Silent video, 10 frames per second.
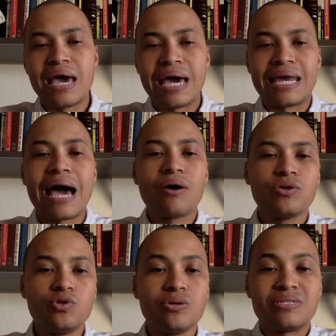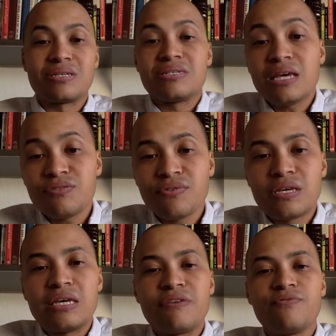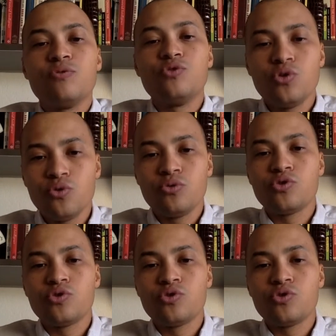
and how to do it successfully if you do